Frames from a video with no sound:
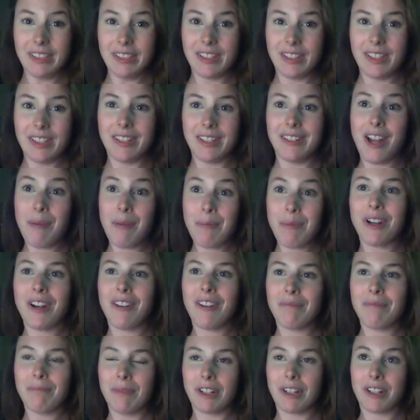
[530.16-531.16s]
The number
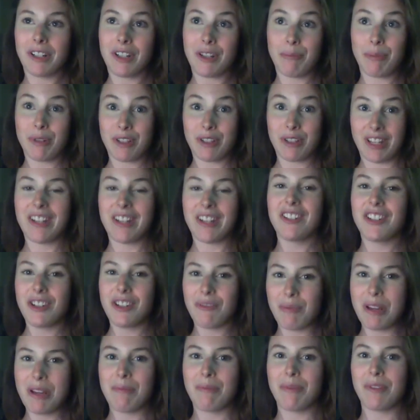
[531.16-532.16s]
of, or the percentage
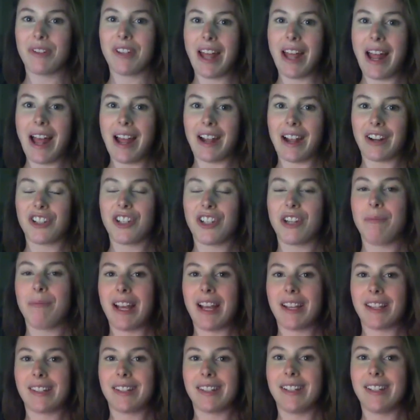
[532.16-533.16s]
of people that actually
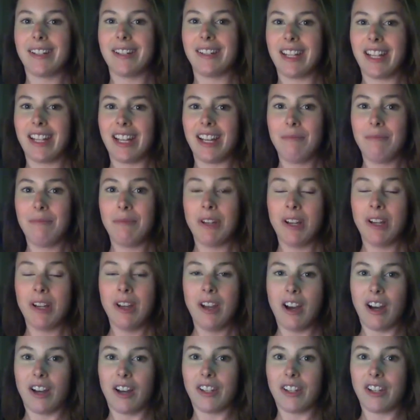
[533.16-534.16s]
pass the exam
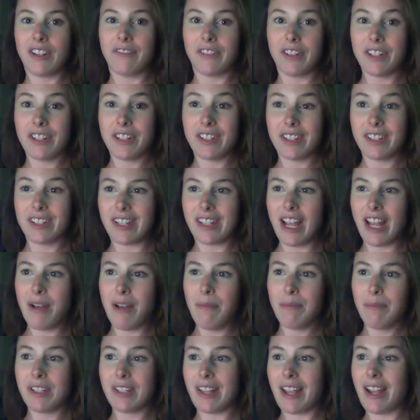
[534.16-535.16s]
on their first
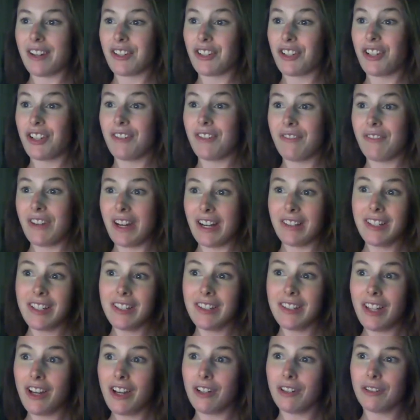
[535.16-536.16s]
attempt is actually
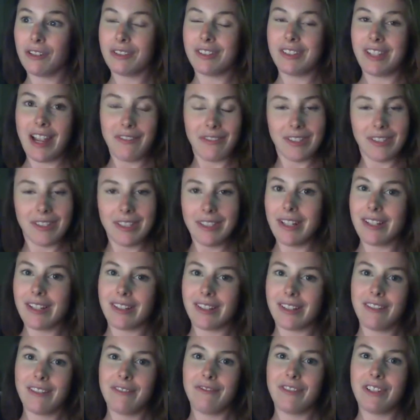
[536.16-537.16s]
fairly low, definitely
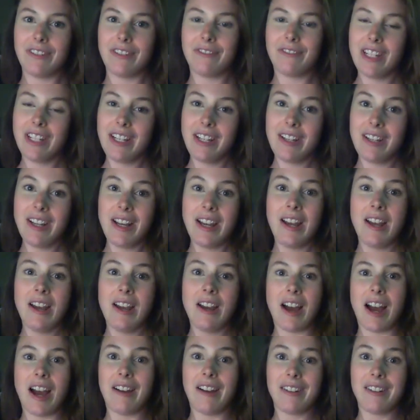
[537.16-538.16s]
less than 50.
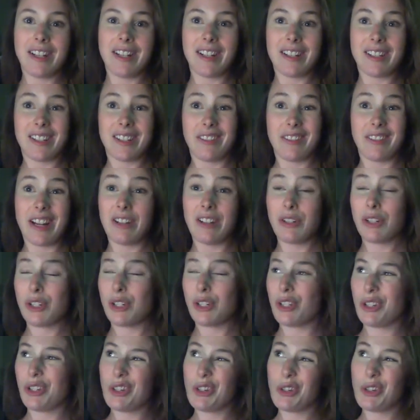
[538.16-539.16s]
I would guess
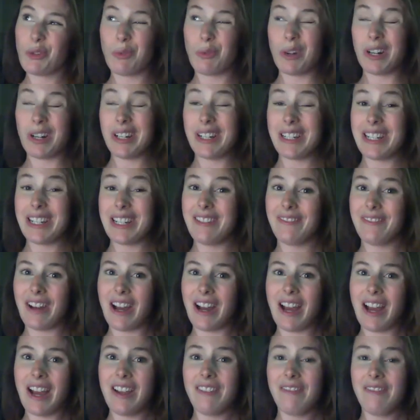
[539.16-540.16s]
around
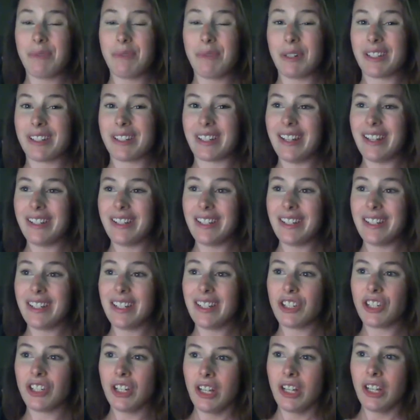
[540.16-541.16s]

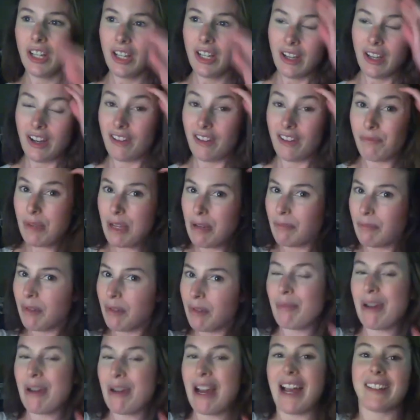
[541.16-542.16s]
25%-ish of
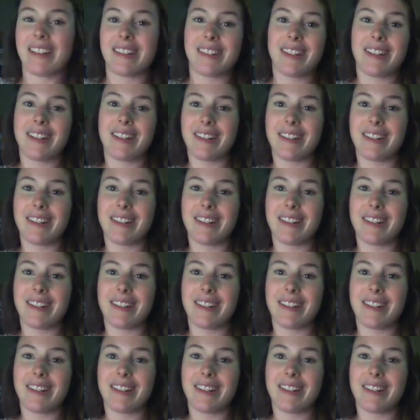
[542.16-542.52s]
people pass the